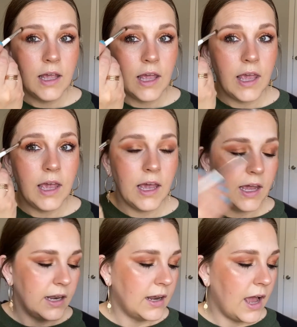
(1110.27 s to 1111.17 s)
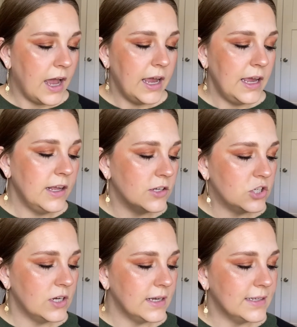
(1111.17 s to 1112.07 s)
And I
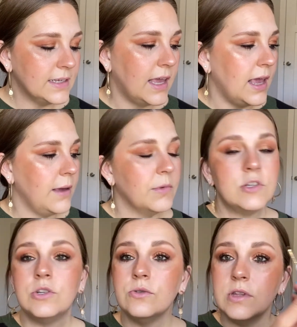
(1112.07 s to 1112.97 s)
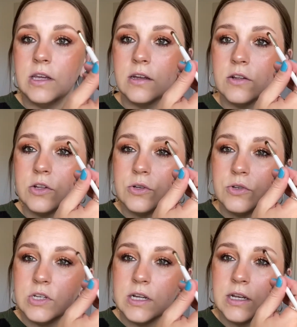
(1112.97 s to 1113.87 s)
just came to the
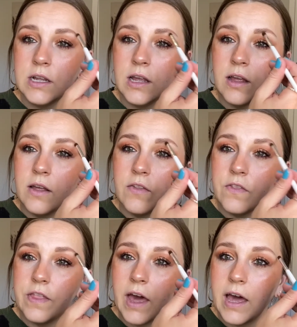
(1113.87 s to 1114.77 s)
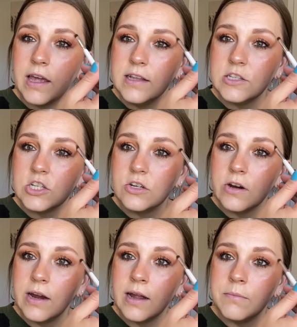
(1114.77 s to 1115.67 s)
conclusion that
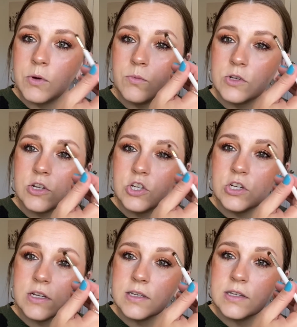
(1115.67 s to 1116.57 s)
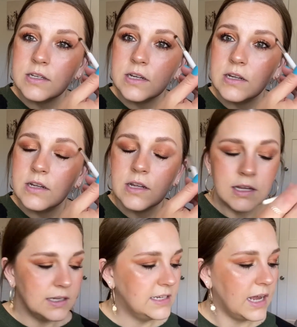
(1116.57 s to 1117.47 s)
Instagram was just
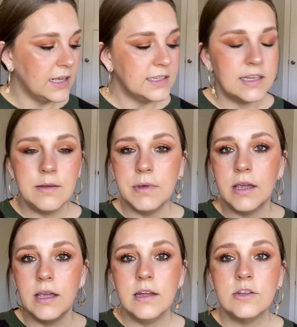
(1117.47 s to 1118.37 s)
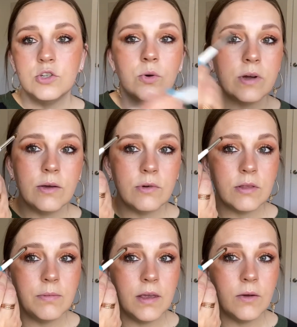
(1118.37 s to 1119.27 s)
testing me, toying
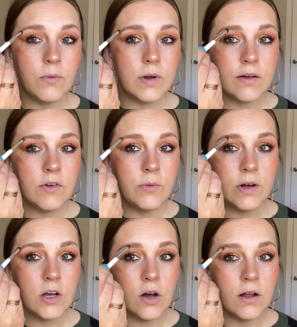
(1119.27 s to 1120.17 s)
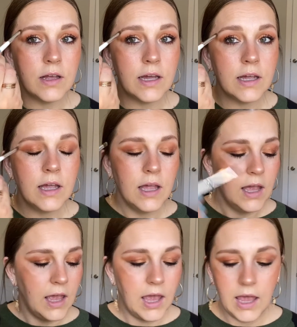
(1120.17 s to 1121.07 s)
with me, whatever you want to call it
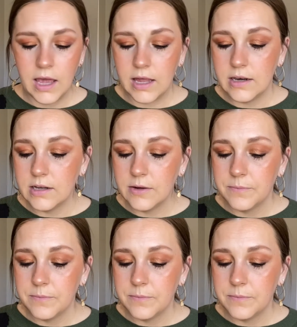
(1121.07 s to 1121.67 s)
and